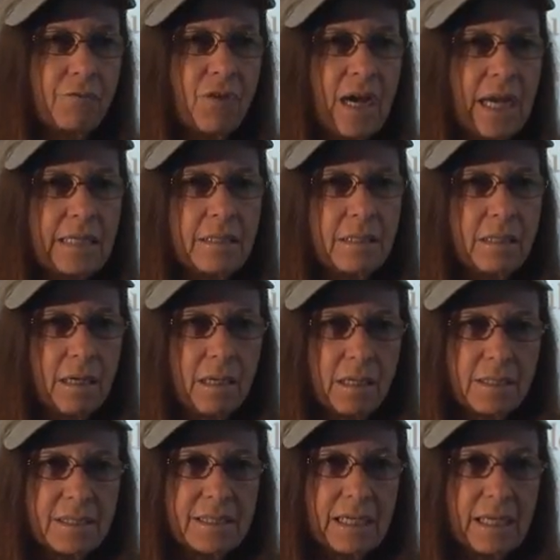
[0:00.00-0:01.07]
find
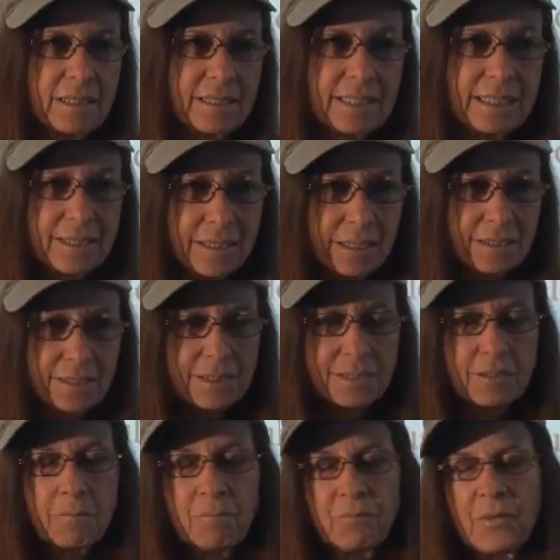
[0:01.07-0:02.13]

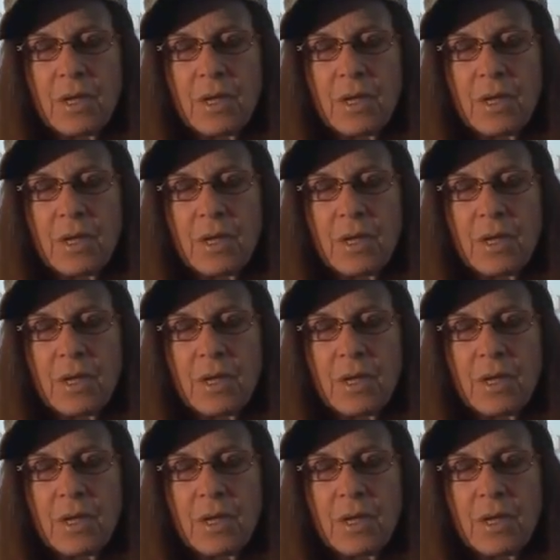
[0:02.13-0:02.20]
assistants